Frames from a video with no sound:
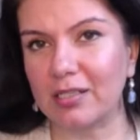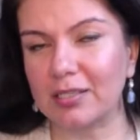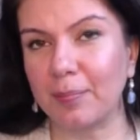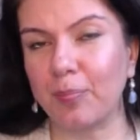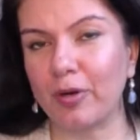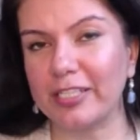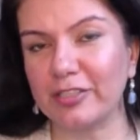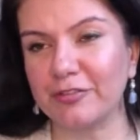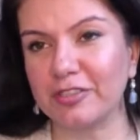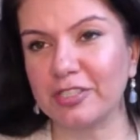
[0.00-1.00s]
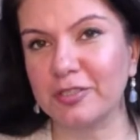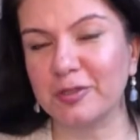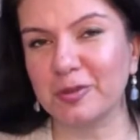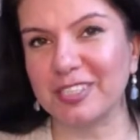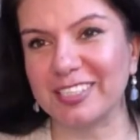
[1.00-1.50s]
the point of a
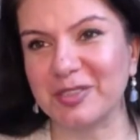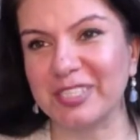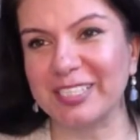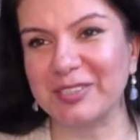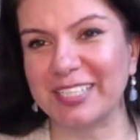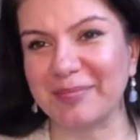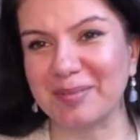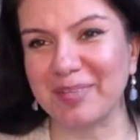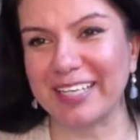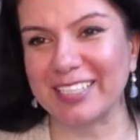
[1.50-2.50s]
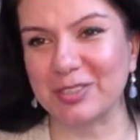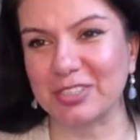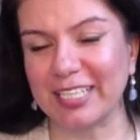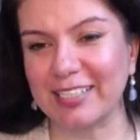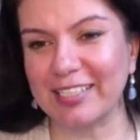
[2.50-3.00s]
recruiter that you need to keep in mind. So
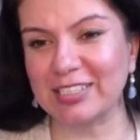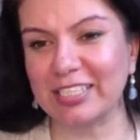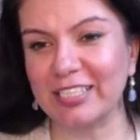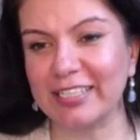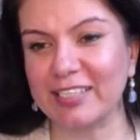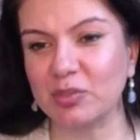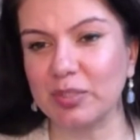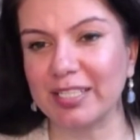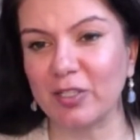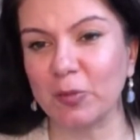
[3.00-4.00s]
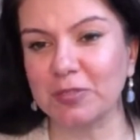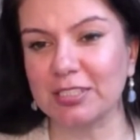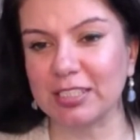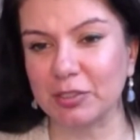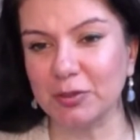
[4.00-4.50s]
Jack Kelly's here next week. I hope to
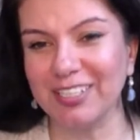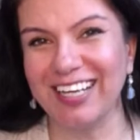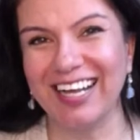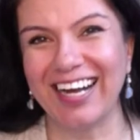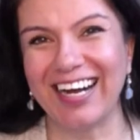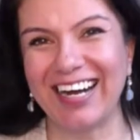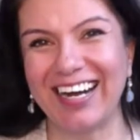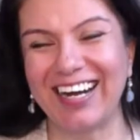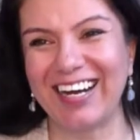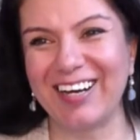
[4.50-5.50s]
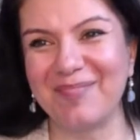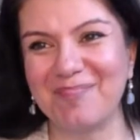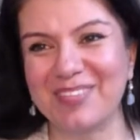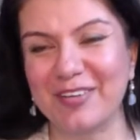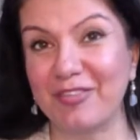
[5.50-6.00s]
see you.
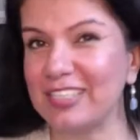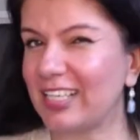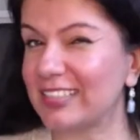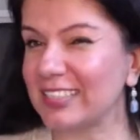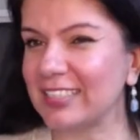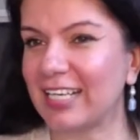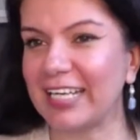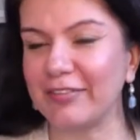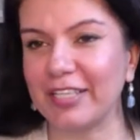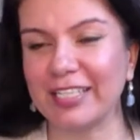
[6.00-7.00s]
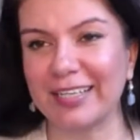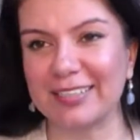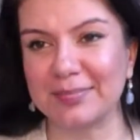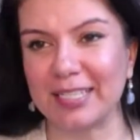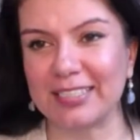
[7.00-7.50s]
Fantastic guy, very
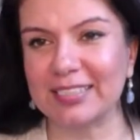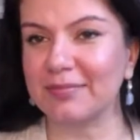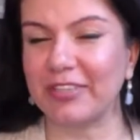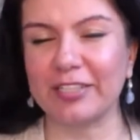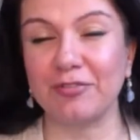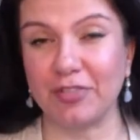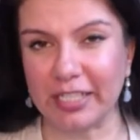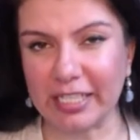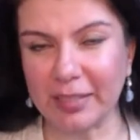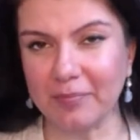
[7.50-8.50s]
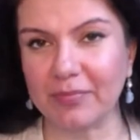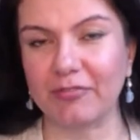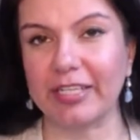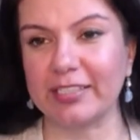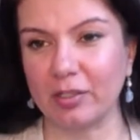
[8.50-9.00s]
charismatic, very funny,
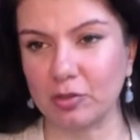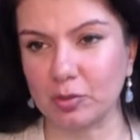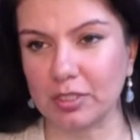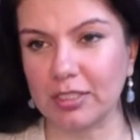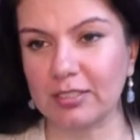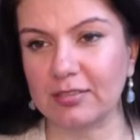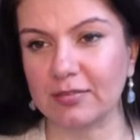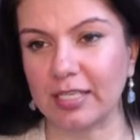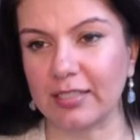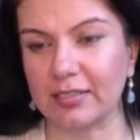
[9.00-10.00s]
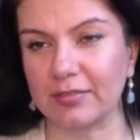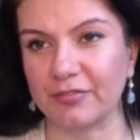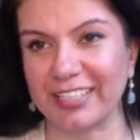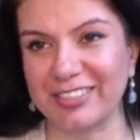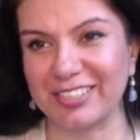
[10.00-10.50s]
very down to earth, and
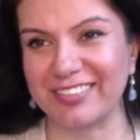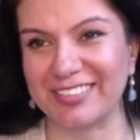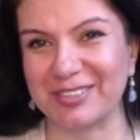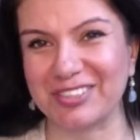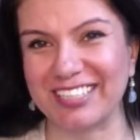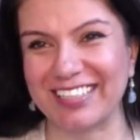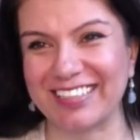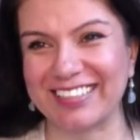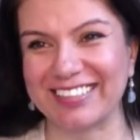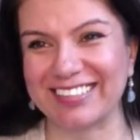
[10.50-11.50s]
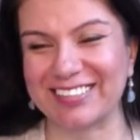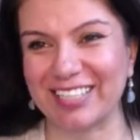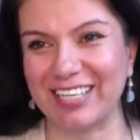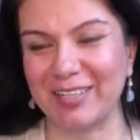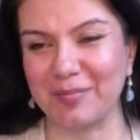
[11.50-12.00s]
very generous to share his
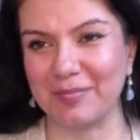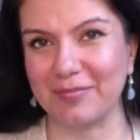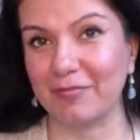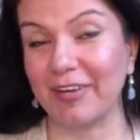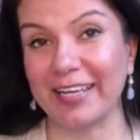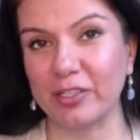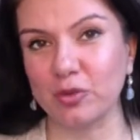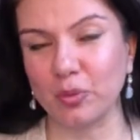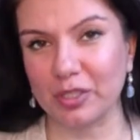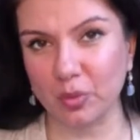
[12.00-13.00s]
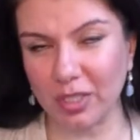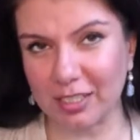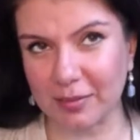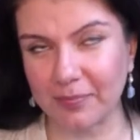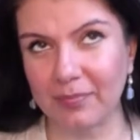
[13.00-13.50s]
value with the world.